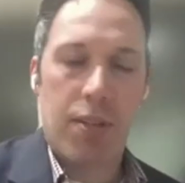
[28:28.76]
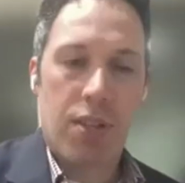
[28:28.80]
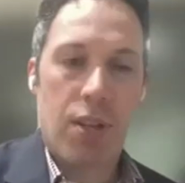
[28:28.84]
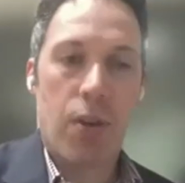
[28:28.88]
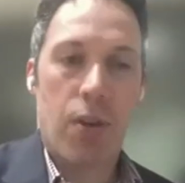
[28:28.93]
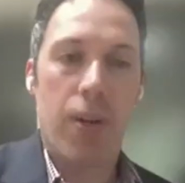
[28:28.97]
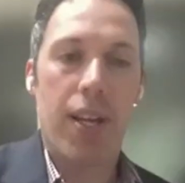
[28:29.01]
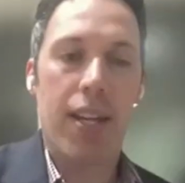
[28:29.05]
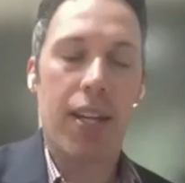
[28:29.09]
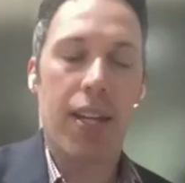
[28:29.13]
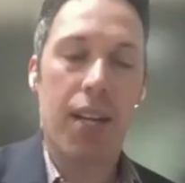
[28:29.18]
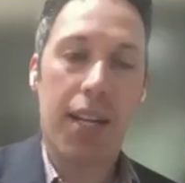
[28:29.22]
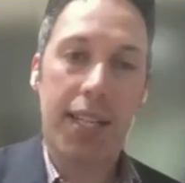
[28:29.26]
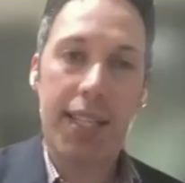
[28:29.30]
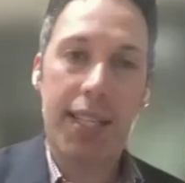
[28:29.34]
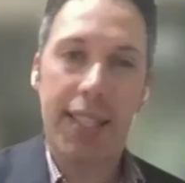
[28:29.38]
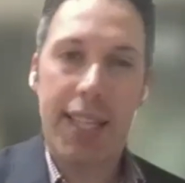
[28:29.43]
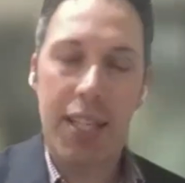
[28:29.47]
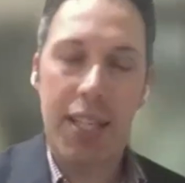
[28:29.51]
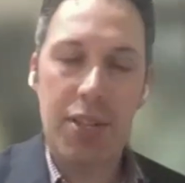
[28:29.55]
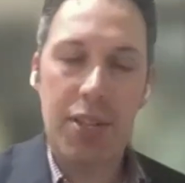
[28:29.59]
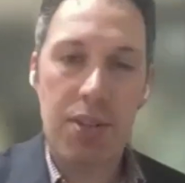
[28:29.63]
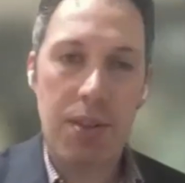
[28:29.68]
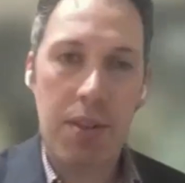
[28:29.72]
So
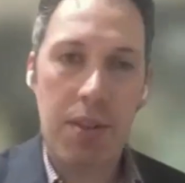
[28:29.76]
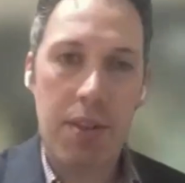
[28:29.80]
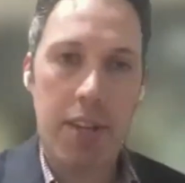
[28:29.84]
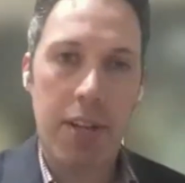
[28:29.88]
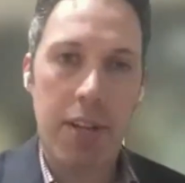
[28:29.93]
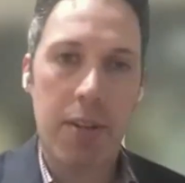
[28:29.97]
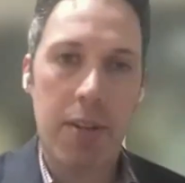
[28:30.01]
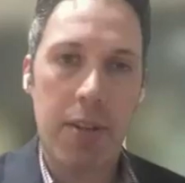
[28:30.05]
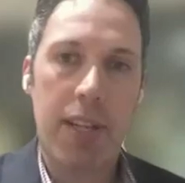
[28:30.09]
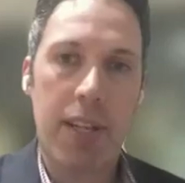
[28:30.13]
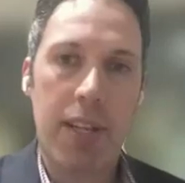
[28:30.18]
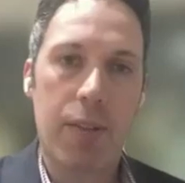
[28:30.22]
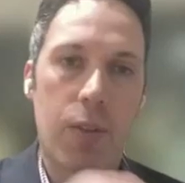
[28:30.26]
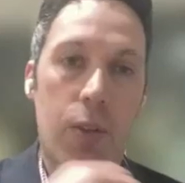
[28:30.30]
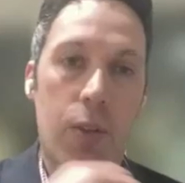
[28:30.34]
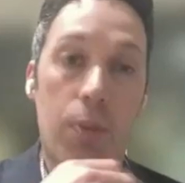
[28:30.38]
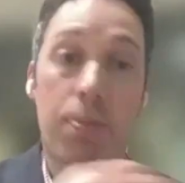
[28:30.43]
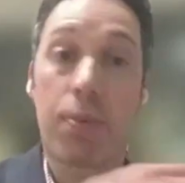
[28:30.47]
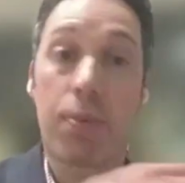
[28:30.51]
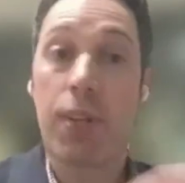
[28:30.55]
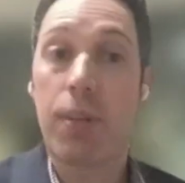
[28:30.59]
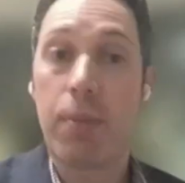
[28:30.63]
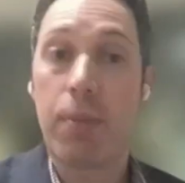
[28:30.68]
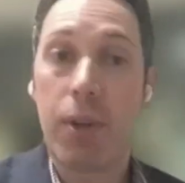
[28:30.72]
inoculation theory
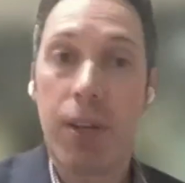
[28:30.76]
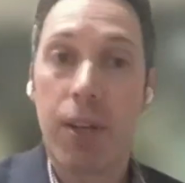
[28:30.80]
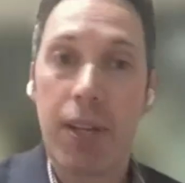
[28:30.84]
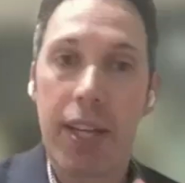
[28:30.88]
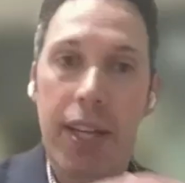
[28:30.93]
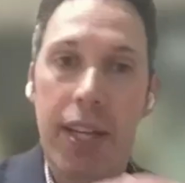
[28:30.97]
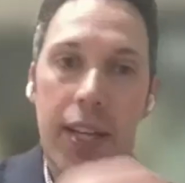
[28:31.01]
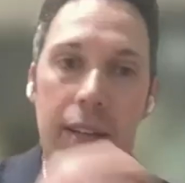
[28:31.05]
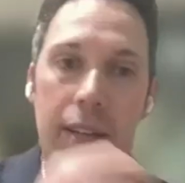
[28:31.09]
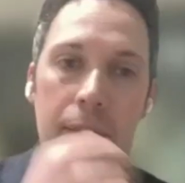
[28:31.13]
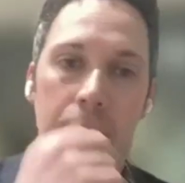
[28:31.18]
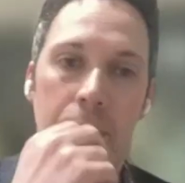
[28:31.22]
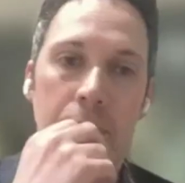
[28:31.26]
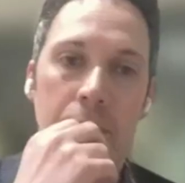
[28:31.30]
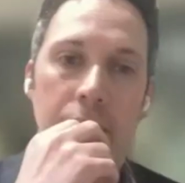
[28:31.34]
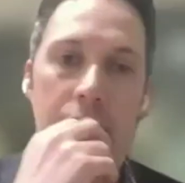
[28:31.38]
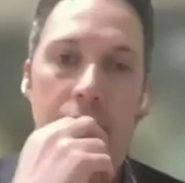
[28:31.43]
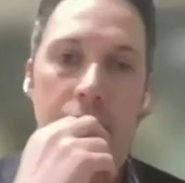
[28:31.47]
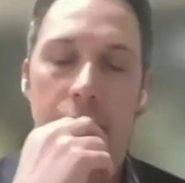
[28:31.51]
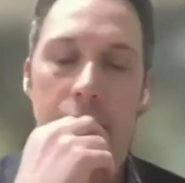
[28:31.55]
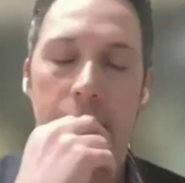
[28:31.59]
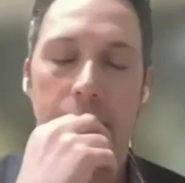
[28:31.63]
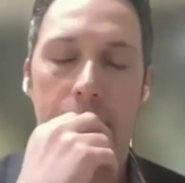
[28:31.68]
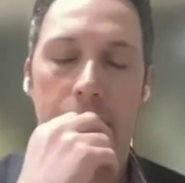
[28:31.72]
or pre-bunking
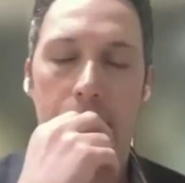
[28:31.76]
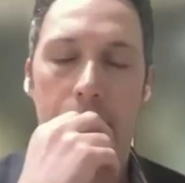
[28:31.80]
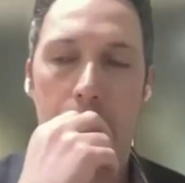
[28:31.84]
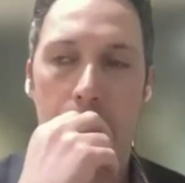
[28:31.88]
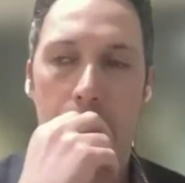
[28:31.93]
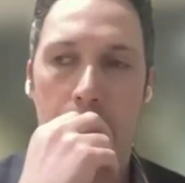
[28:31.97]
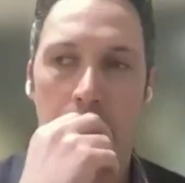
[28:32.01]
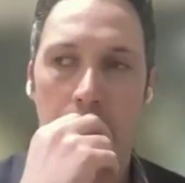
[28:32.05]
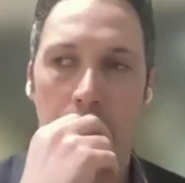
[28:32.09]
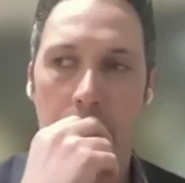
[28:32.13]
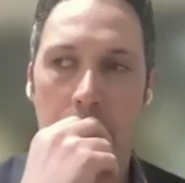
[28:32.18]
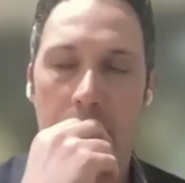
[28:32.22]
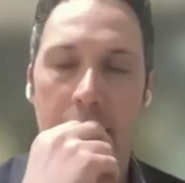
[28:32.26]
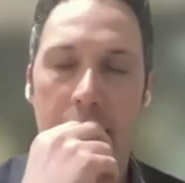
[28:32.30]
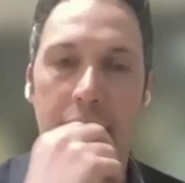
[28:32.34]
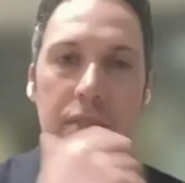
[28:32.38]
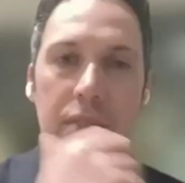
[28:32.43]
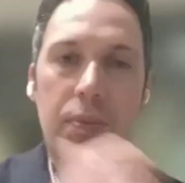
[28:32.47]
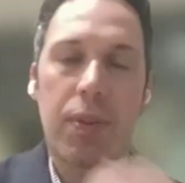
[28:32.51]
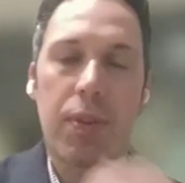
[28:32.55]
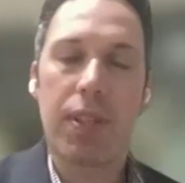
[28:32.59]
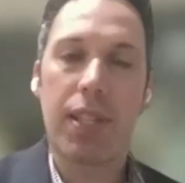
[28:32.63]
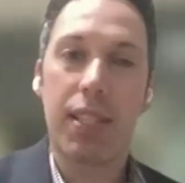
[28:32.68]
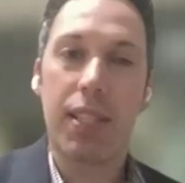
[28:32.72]
um,
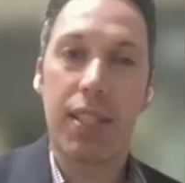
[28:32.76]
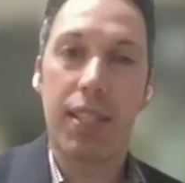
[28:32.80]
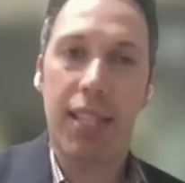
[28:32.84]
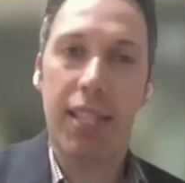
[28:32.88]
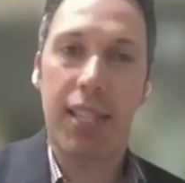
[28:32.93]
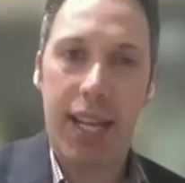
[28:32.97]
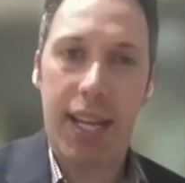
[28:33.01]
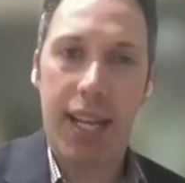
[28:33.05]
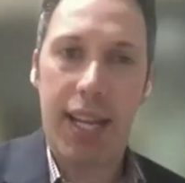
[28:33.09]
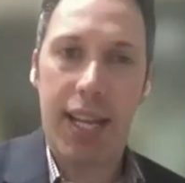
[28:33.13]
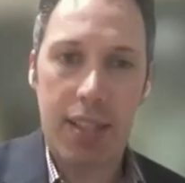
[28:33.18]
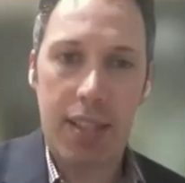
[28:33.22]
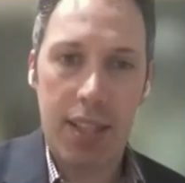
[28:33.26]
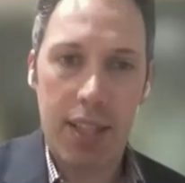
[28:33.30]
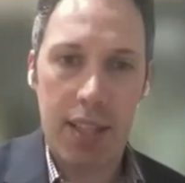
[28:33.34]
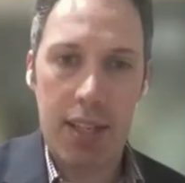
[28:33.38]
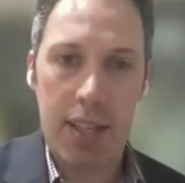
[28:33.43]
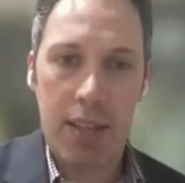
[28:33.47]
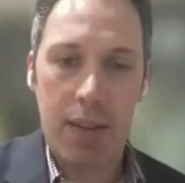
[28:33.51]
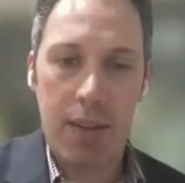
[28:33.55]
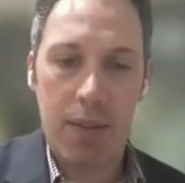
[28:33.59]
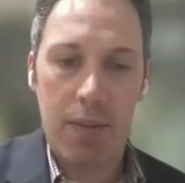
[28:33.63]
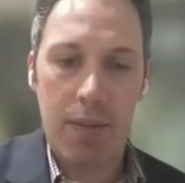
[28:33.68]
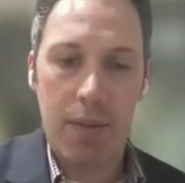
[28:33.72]
is really the
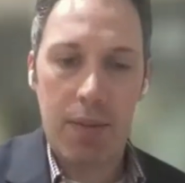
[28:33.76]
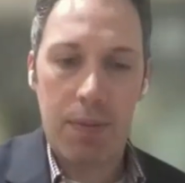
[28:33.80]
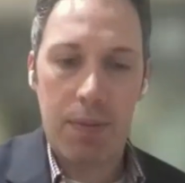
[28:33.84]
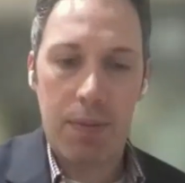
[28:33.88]
idea.